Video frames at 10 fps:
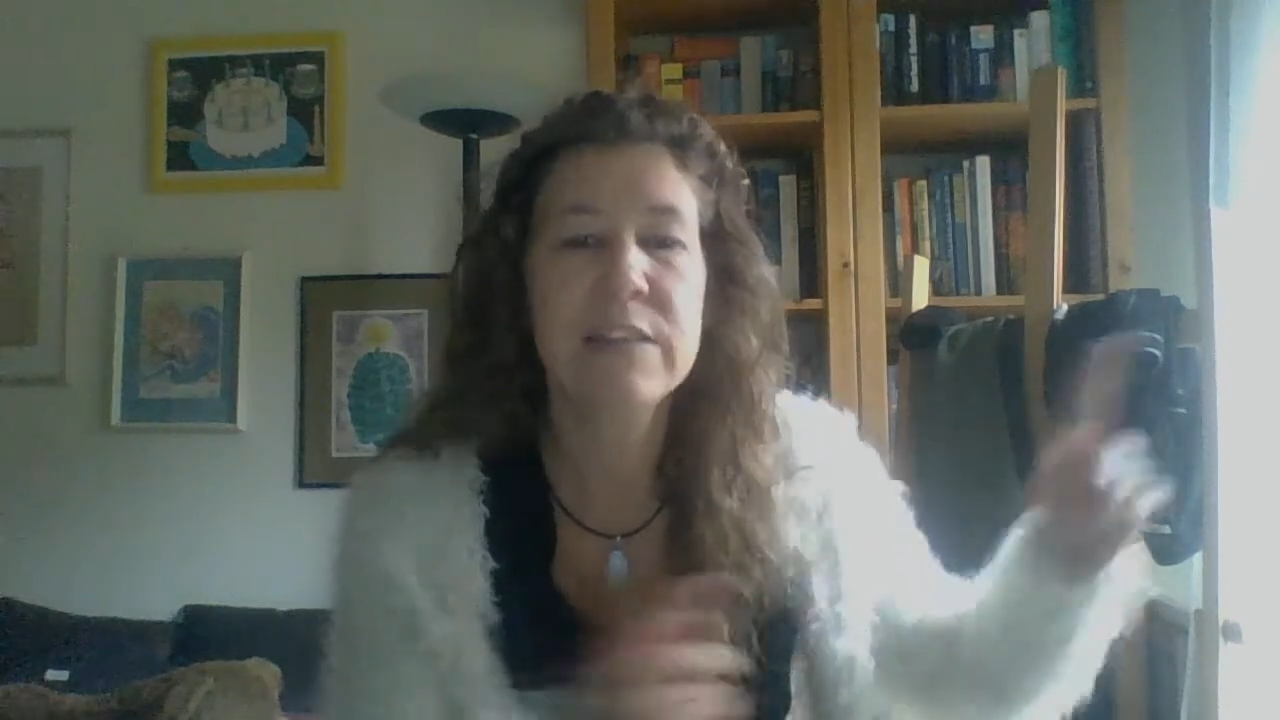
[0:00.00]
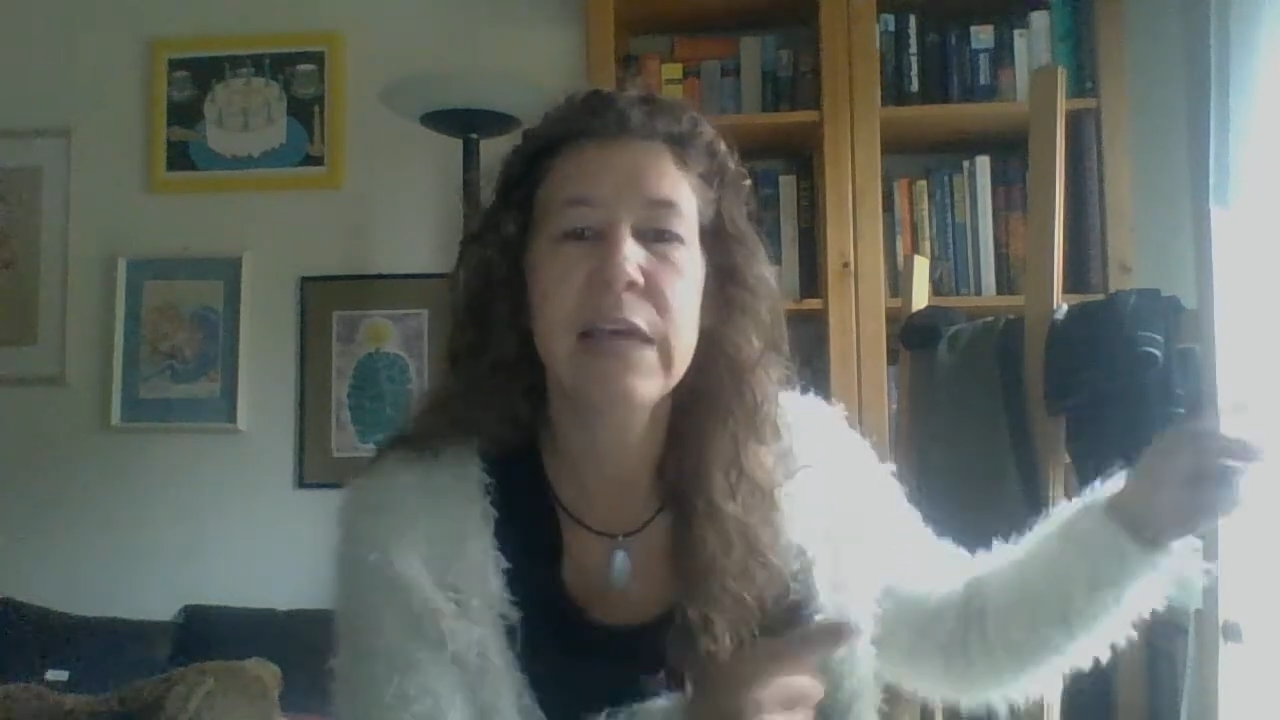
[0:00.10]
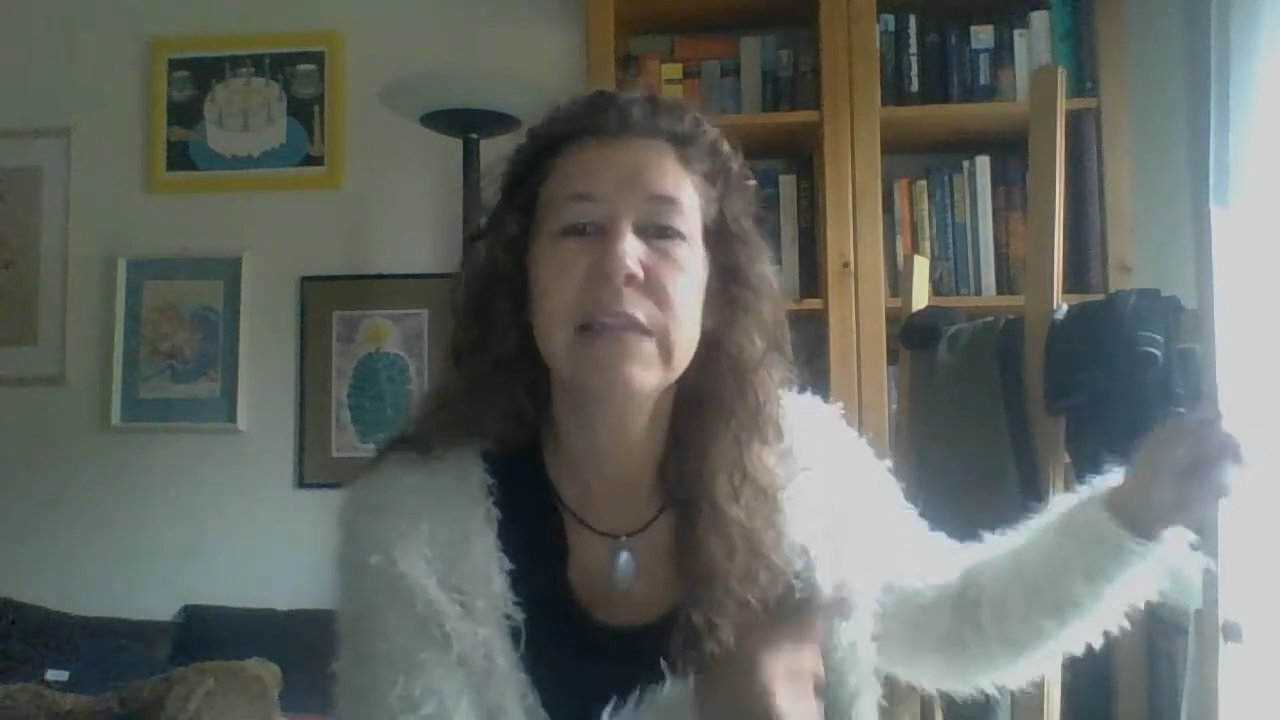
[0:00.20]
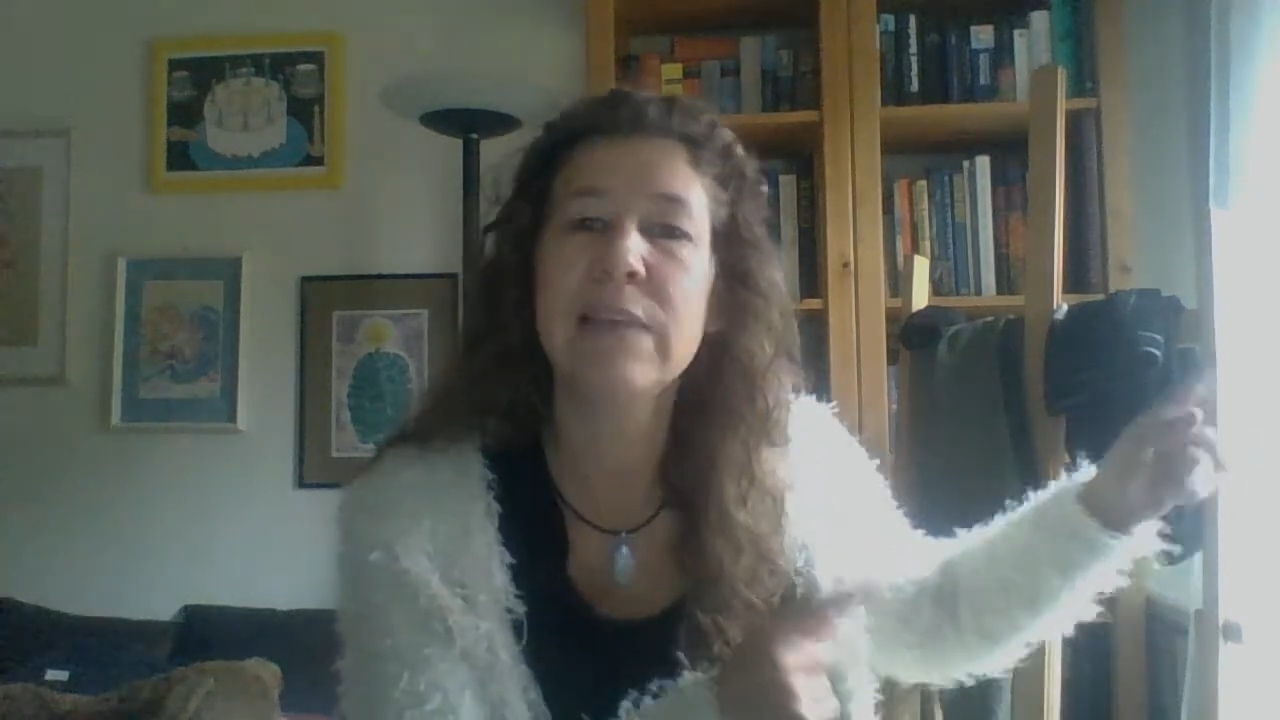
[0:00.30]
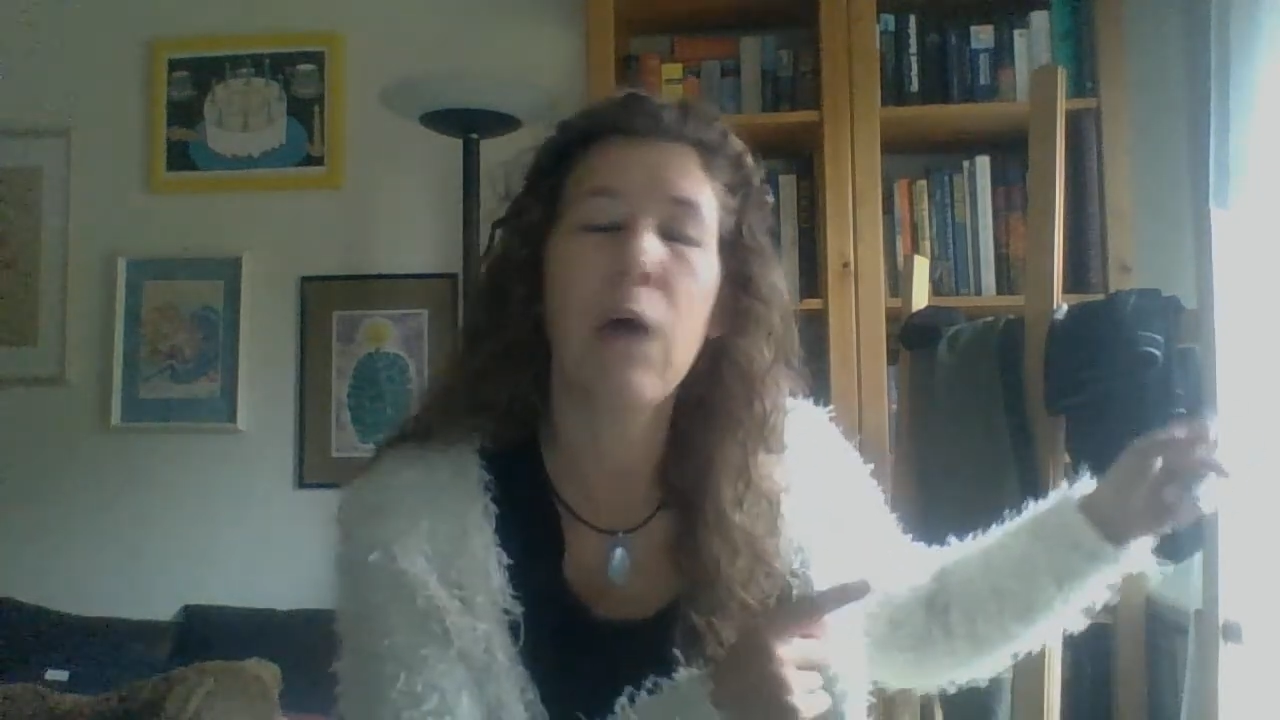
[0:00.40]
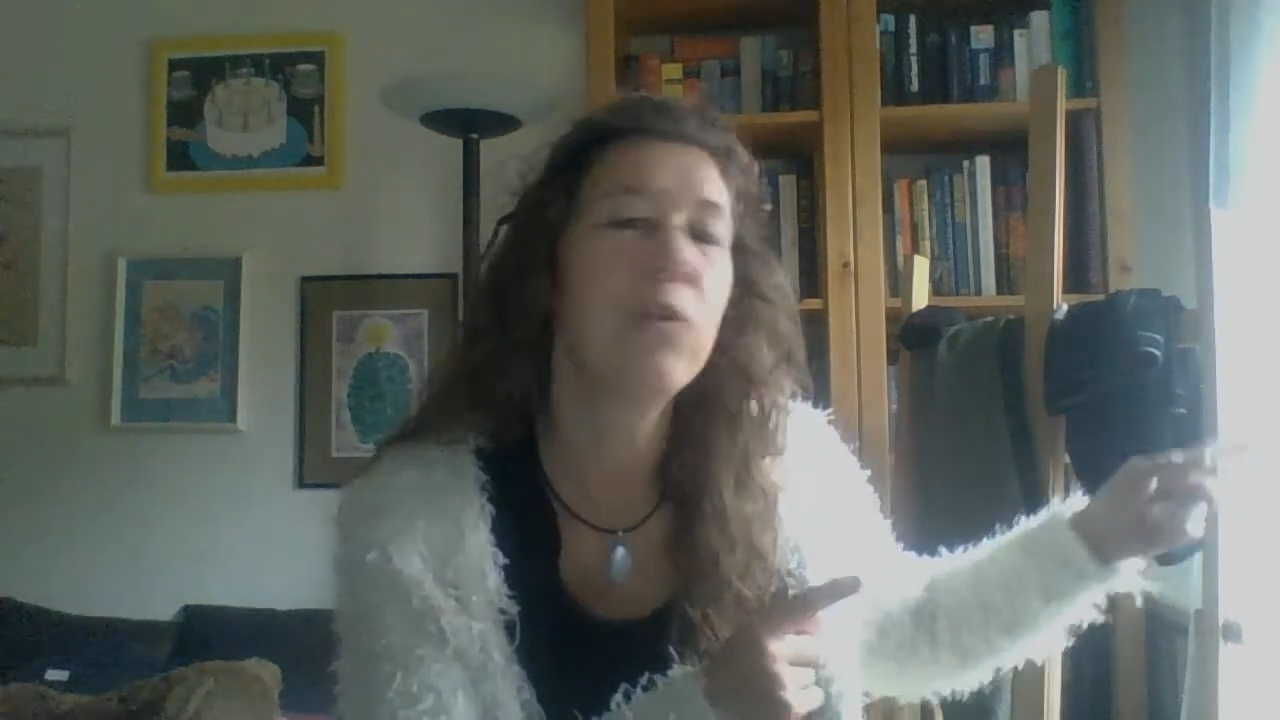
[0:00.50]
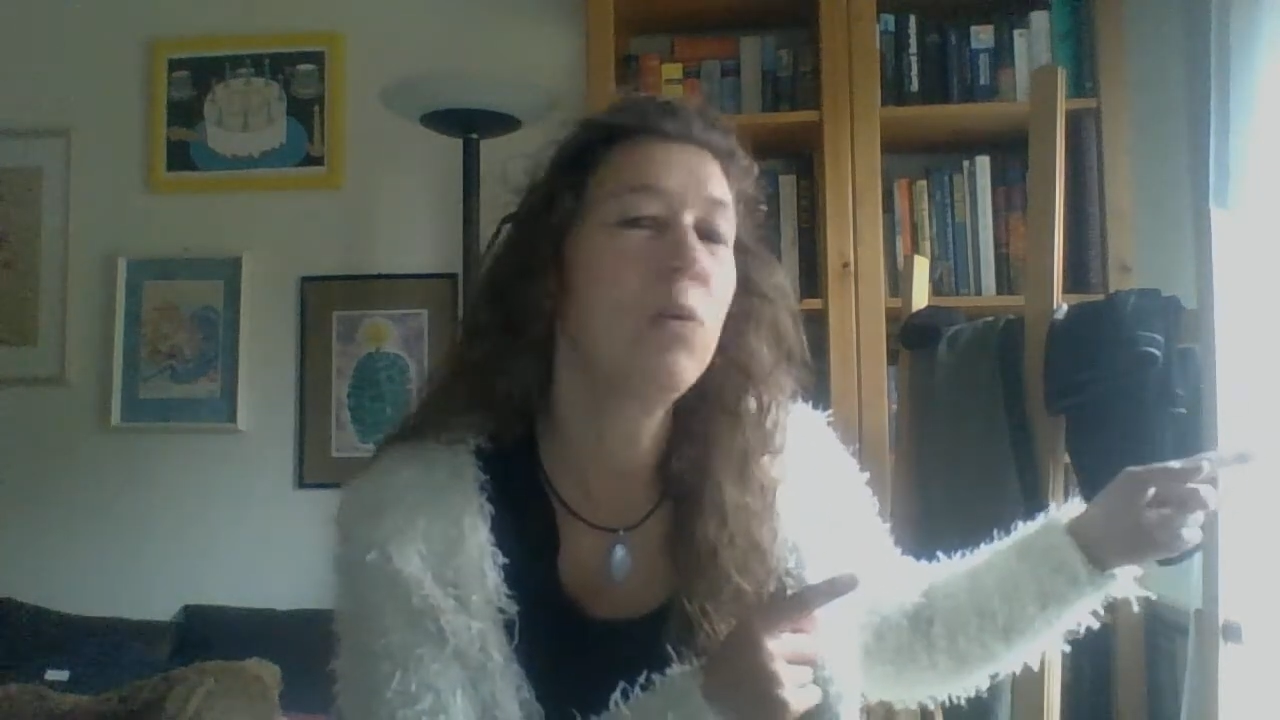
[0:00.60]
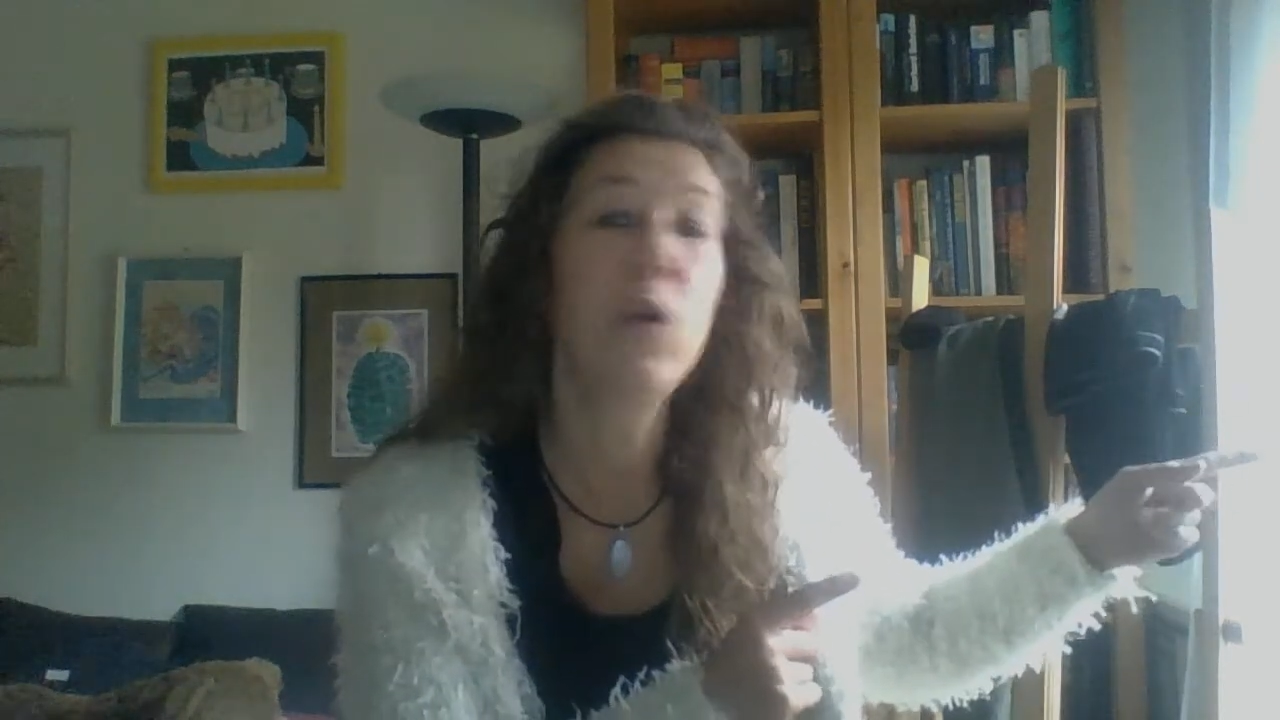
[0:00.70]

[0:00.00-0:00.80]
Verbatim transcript: that's how the